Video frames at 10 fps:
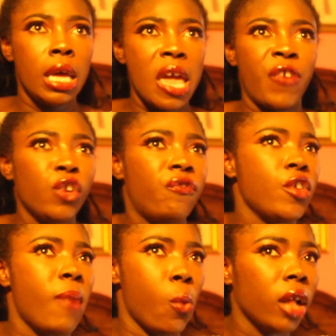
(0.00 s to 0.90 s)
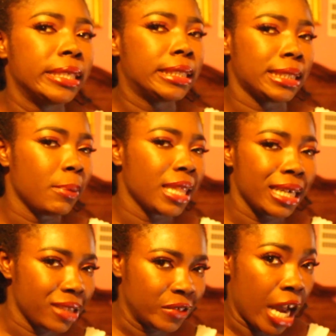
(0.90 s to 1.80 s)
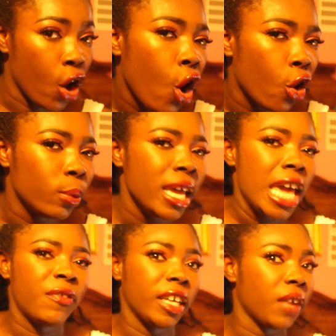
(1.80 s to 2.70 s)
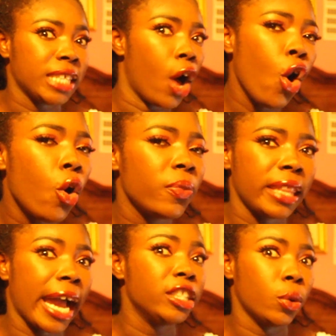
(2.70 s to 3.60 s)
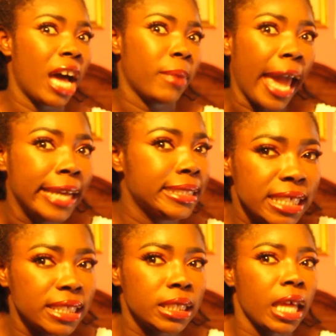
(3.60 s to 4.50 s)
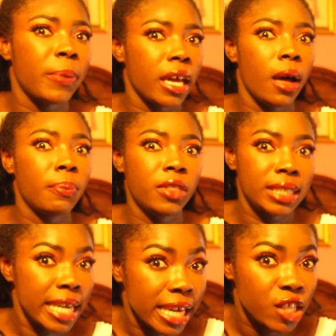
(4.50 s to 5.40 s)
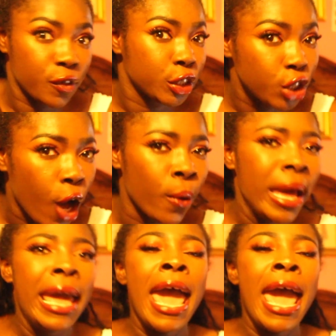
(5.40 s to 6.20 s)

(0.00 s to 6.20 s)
If I don't feel my wallet, does that mean that I left it at home? If I left it at home, then like I don't have my ID to like pick up the tickets for the show.